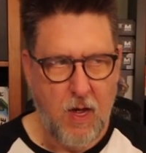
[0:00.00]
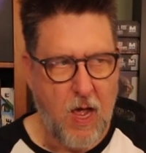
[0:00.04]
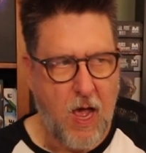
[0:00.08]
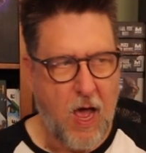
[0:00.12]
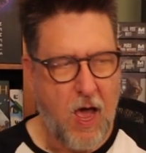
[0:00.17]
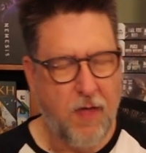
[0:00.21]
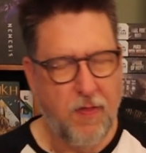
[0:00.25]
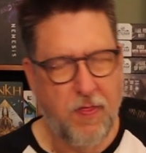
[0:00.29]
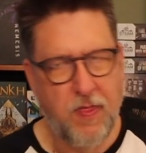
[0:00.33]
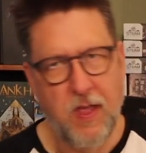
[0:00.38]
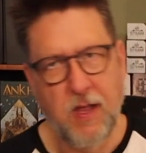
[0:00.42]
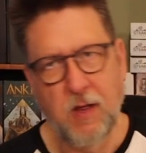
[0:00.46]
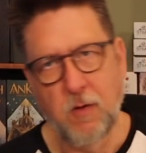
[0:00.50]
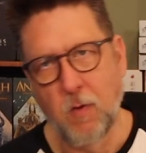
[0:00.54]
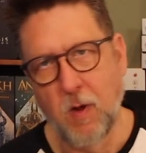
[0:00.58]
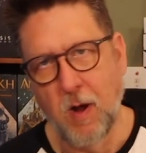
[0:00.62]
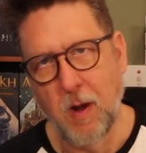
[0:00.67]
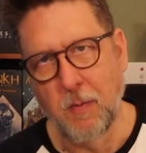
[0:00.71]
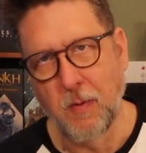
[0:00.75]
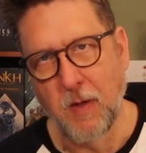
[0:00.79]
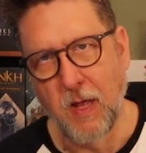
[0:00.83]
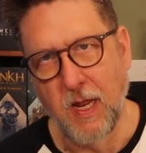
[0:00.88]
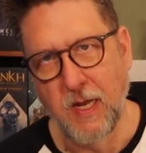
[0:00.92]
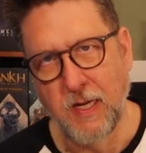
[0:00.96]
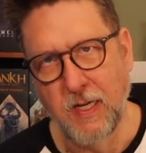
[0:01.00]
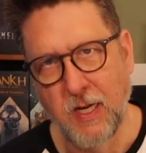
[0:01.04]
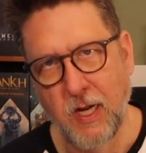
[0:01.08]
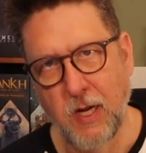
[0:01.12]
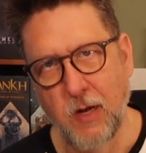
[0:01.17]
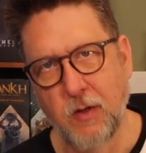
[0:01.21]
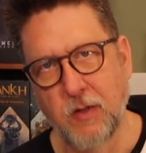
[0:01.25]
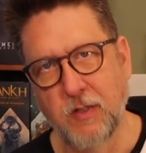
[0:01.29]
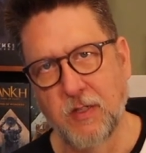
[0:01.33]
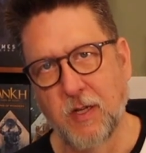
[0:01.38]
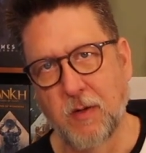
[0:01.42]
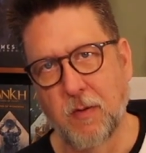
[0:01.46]
I think what I'm going to
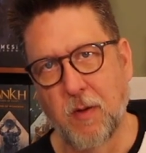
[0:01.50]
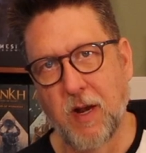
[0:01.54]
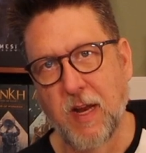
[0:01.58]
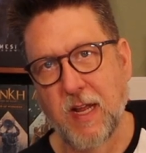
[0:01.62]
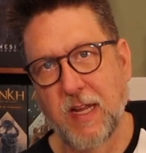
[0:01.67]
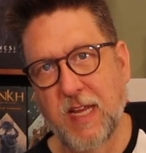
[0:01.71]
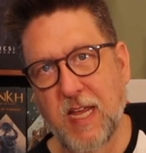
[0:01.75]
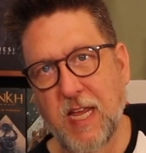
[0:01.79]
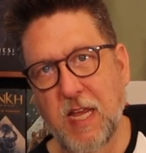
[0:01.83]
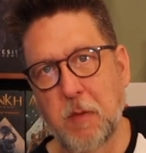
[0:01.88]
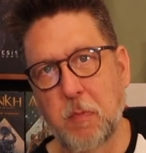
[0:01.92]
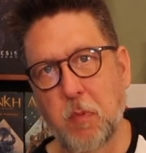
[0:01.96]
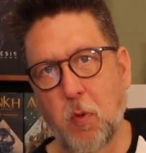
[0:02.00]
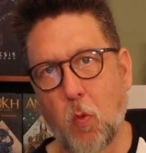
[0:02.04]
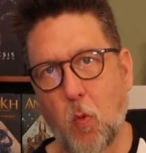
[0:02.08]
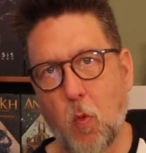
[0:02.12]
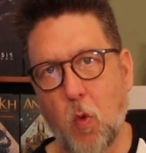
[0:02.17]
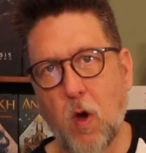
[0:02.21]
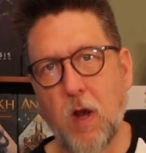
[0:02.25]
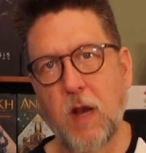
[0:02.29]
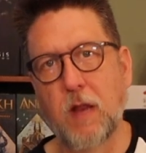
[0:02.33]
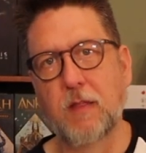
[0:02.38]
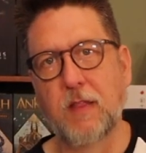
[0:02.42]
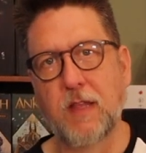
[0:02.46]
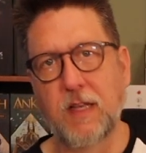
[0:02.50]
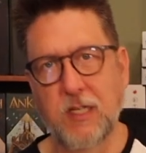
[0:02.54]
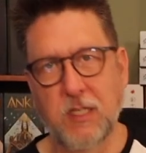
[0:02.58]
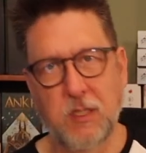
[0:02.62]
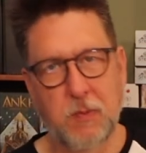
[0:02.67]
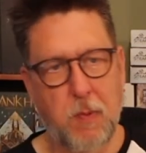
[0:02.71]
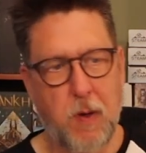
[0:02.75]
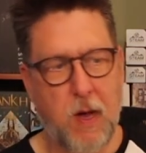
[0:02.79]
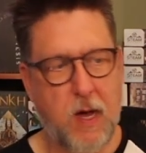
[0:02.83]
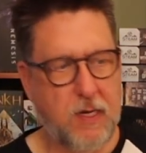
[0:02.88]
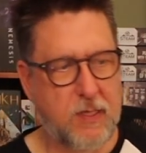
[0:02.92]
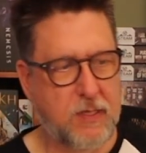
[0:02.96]
do is I'm going to keep one of these
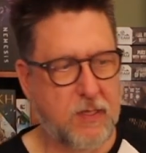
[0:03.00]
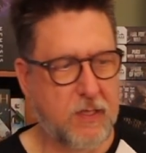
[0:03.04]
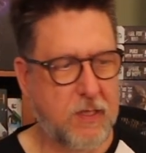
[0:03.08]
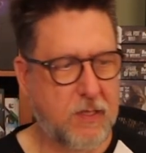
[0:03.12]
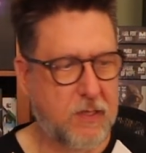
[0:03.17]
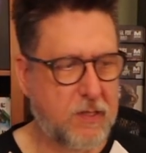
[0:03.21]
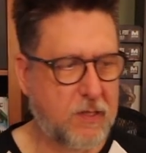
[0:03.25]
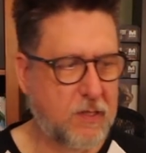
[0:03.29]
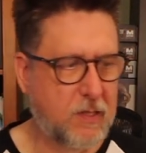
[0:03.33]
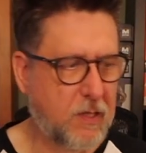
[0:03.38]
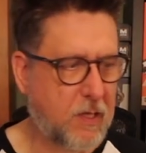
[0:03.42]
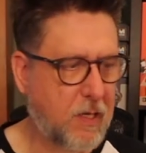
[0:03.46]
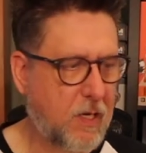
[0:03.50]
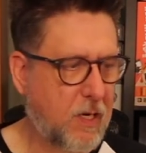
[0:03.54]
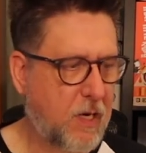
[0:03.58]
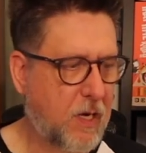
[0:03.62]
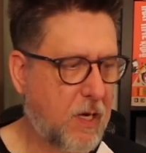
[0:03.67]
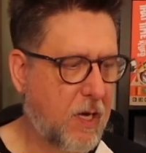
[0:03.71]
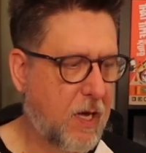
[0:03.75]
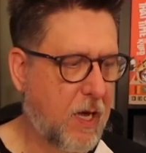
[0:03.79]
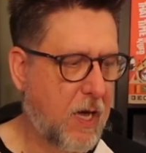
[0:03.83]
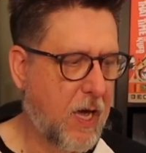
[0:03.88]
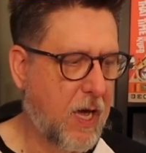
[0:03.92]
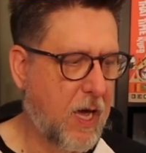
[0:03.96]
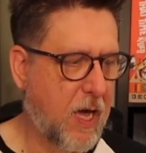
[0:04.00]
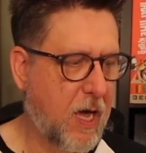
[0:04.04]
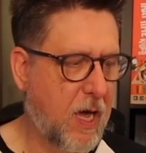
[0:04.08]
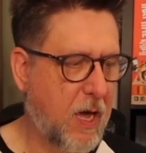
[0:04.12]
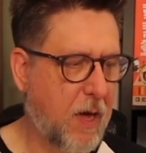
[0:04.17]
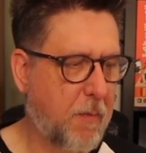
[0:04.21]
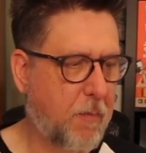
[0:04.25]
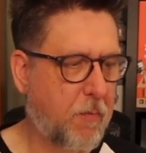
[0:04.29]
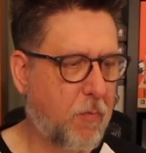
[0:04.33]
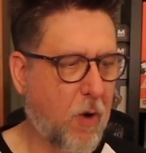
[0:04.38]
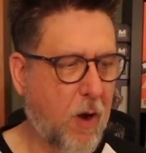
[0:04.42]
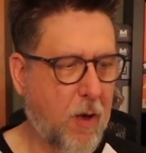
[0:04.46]
boxes,
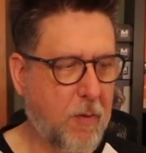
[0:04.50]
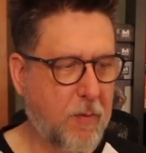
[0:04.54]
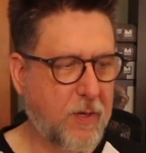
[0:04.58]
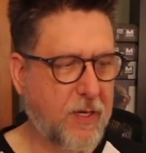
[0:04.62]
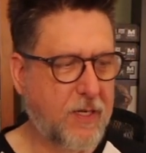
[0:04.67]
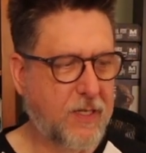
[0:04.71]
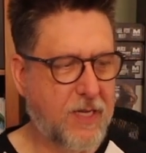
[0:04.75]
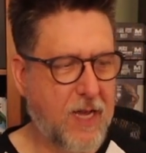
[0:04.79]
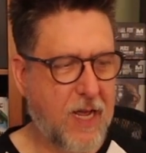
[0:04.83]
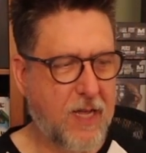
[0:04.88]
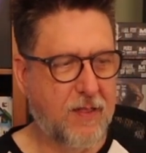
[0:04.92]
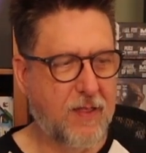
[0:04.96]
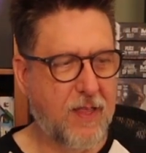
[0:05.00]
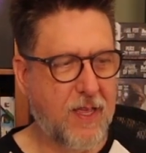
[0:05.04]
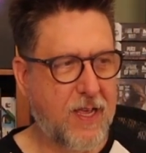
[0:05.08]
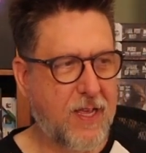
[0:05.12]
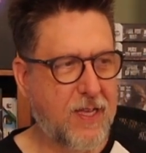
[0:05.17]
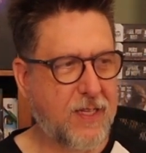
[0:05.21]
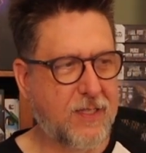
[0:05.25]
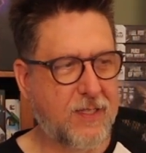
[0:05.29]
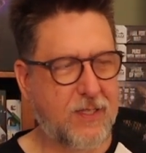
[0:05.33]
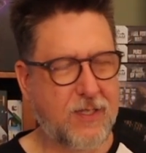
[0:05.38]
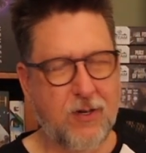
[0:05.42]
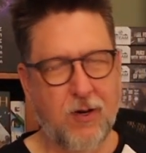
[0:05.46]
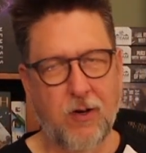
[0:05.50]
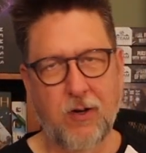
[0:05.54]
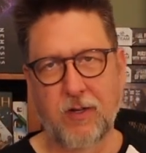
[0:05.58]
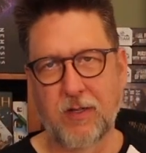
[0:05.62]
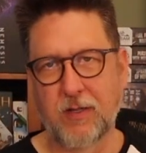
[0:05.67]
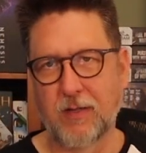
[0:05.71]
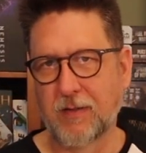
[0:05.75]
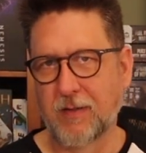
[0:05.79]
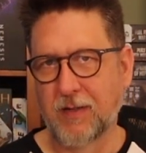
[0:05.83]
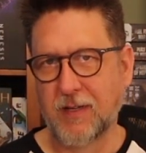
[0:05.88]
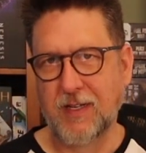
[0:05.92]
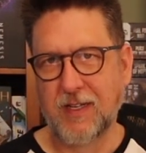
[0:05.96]
probably take the
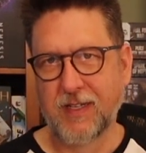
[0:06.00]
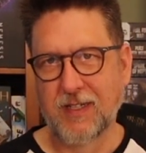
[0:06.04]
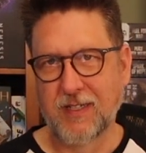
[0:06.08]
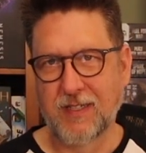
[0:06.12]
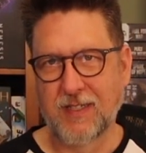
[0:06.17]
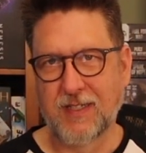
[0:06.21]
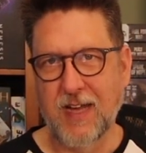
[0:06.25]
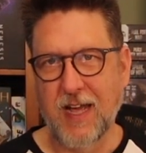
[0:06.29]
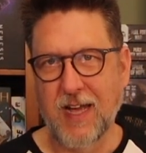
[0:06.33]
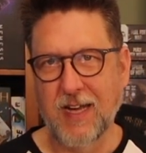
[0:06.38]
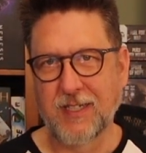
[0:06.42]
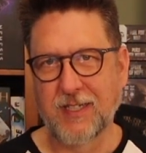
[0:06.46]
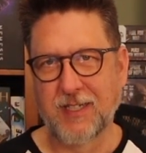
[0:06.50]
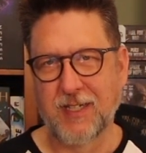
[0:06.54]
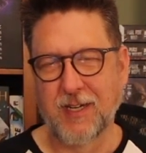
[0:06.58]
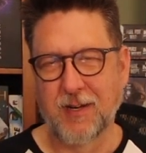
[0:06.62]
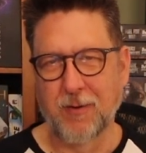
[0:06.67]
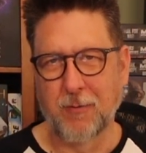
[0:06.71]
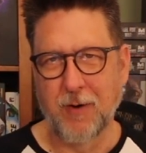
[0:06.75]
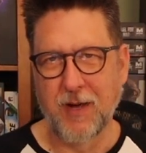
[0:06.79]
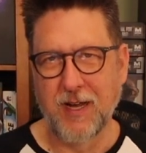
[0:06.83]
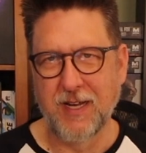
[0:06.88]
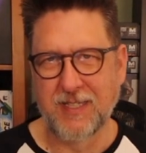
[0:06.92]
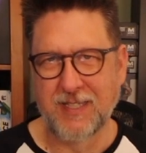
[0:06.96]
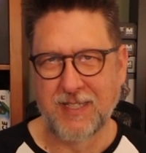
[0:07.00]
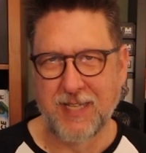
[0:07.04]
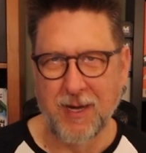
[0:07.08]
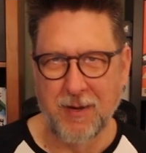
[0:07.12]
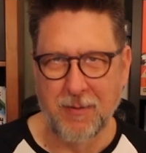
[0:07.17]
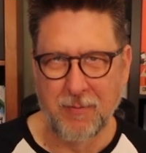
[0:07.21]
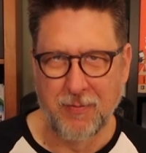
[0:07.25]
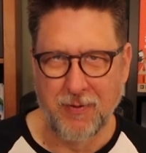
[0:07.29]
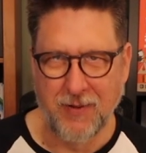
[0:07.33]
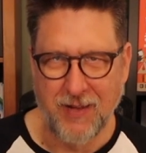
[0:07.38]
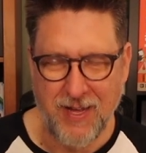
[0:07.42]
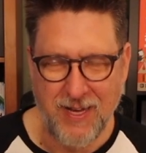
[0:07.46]
insert, stash it away
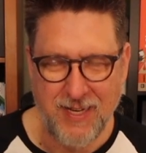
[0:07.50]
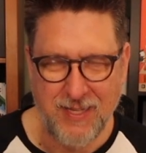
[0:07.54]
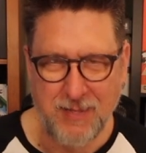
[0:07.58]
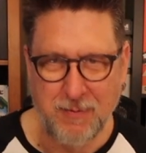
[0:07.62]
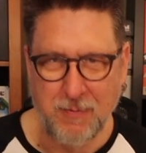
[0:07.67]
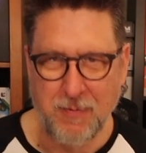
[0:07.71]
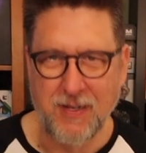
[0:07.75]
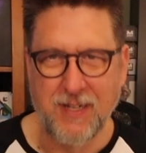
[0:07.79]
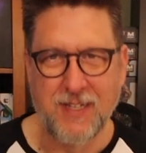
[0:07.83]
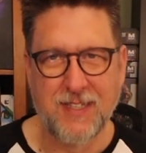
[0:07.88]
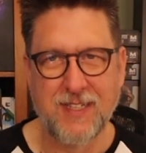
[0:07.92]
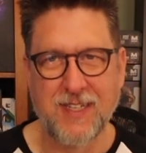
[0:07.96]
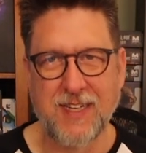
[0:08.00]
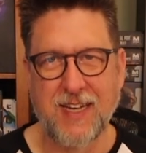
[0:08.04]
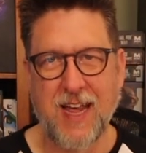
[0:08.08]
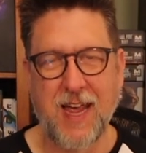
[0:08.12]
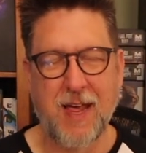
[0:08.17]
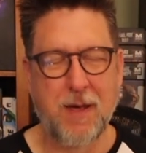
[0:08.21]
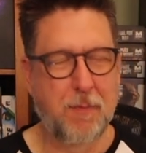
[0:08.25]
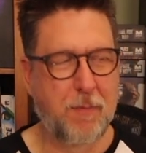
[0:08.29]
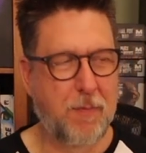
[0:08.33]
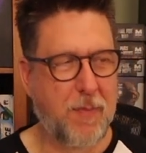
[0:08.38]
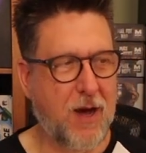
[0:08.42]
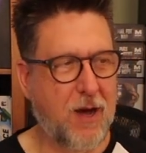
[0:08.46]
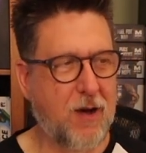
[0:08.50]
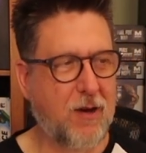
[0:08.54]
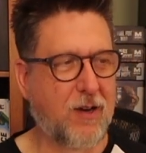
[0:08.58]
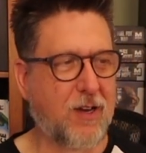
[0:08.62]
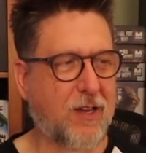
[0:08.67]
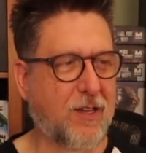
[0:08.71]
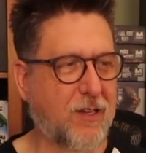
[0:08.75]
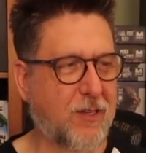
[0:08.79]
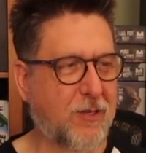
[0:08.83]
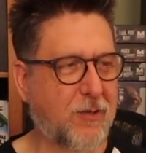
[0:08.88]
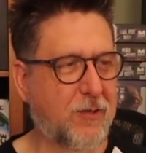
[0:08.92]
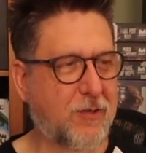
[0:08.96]
someplace because I can't bear to
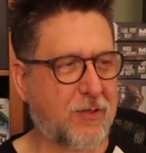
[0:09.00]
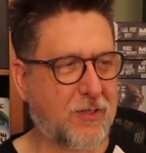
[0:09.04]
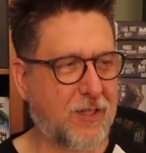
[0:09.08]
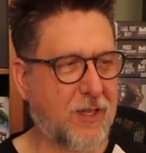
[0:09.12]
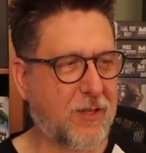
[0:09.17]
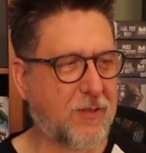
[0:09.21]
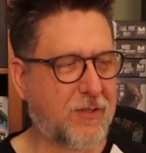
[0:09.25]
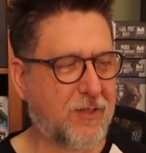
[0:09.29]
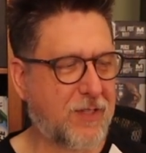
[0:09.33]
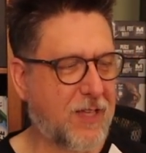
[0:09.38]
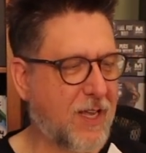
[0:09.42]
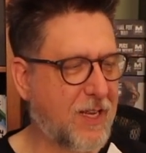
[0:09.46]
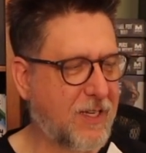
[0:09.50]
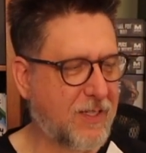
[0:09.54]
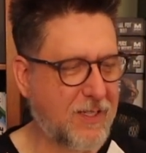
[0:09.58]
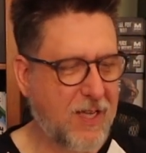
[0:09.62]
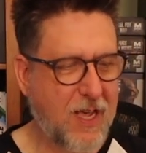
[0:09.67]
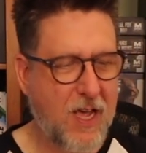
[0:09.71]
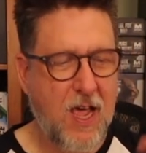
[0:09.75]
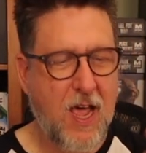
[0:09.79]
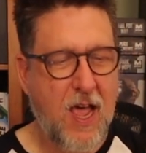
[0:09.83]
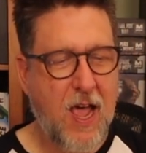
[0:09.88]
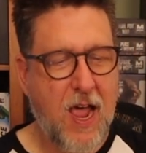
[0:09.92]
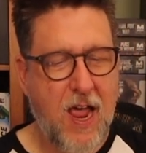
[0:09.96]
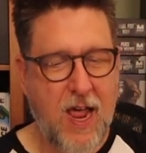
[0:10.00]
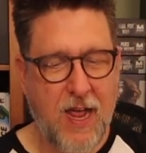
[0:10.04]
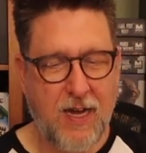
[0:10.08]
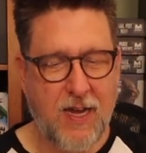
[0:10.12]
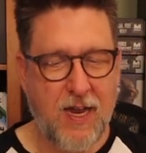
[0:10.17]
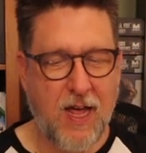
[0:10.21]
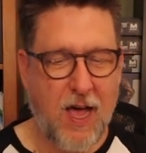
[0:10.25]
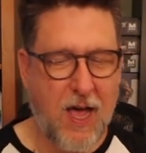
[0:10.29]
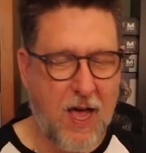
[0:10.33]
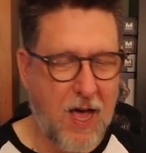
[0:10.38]
lose those things, and